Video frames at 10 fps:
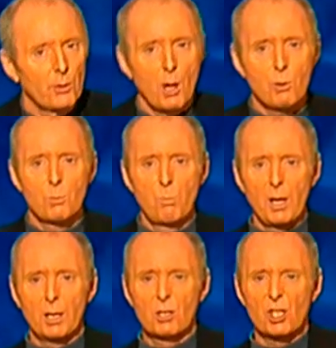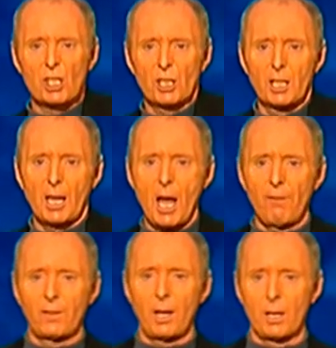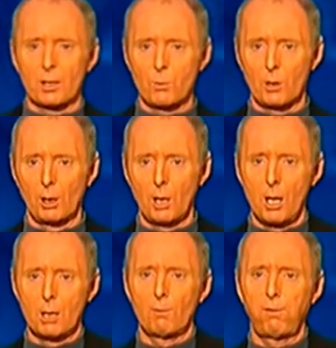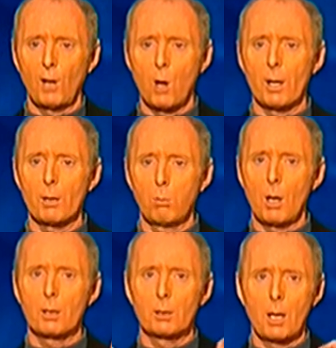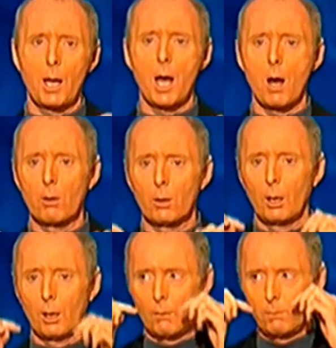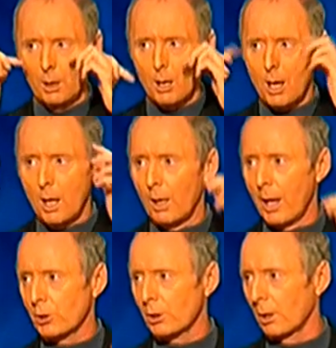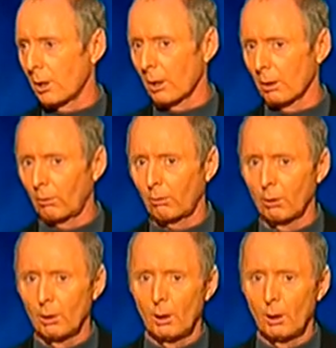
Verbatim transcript: and those big, sleek Afghans with the long, flowing blonde hair and the lovely eyelashes.